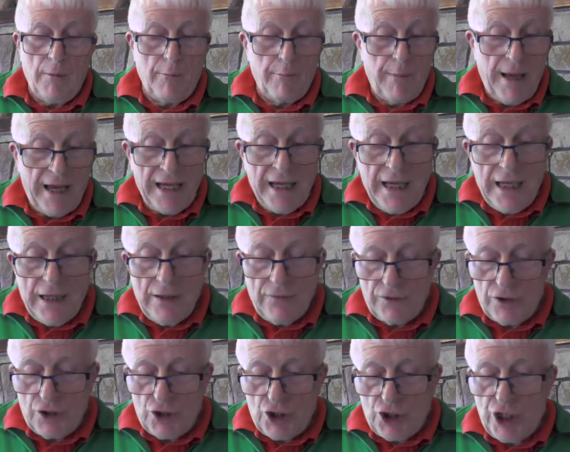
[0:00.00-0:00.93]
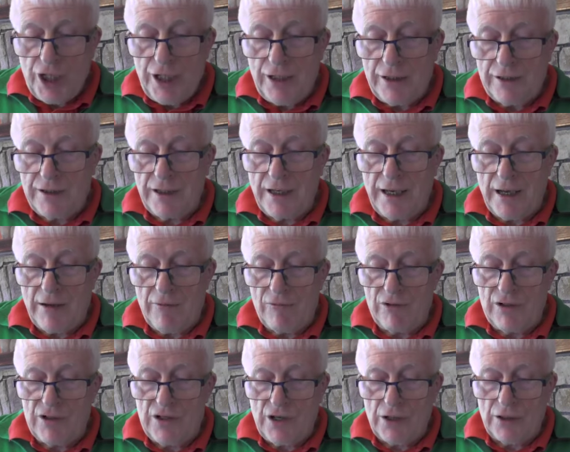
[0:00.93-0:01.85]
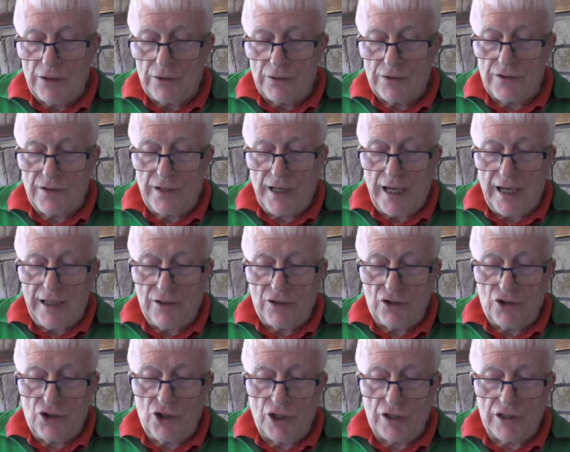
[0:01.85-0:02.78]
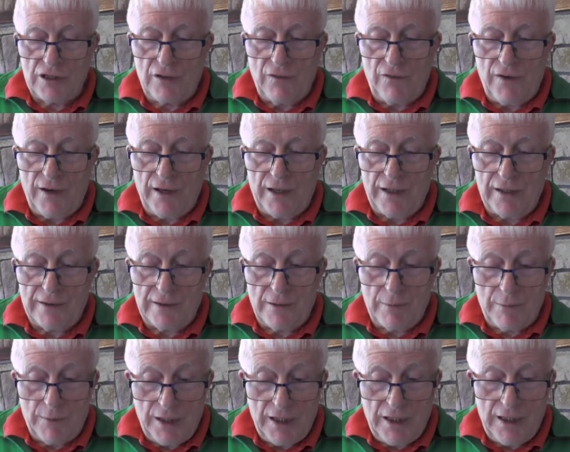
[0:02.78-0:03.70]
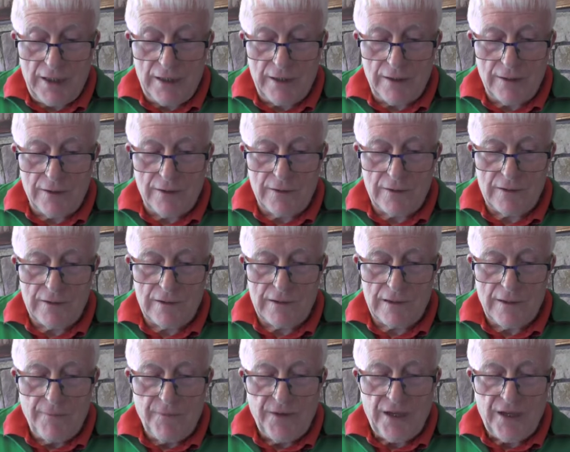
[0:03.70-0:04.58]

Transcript: may even cheat to get results. The ends justifies the means.